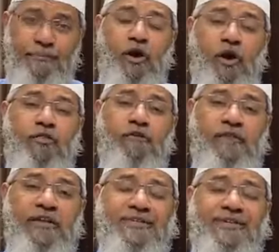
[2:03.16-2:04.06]
because of
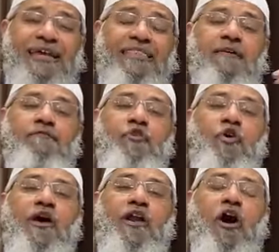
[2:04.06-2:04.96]
which the
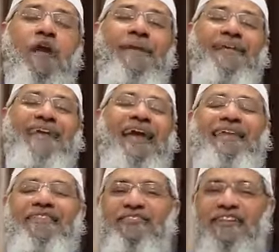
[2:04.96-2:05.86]
viewer on my
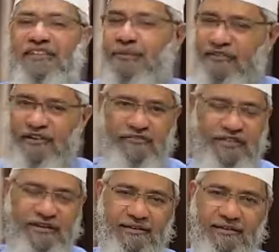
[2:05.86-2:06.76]
channel is less. I'm aware of
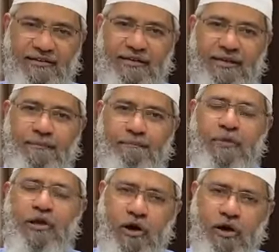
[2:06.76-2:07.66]
that.
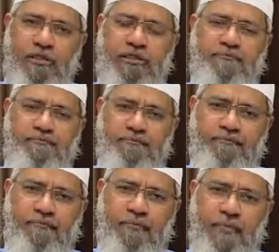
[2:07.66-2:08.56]
Because
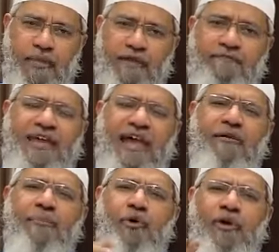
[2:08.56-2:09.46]
we have
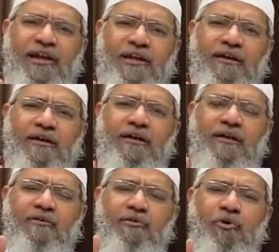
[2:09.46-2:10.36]
uploaded
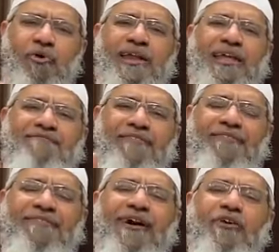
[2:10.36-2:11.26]
only
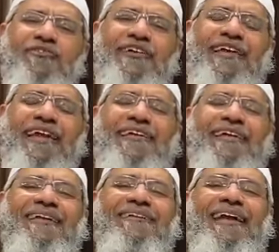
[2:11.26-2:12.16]

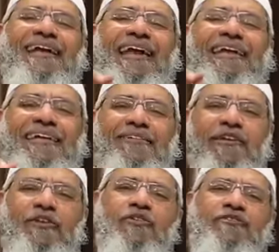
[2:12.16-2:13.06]
1,880
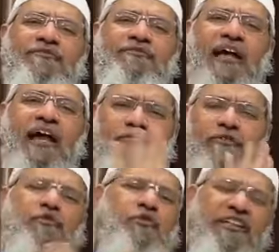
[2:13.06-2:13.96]
videos as
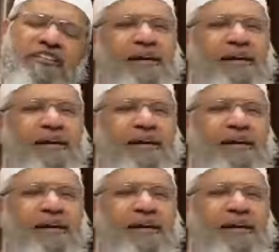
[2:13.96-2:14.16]
of few days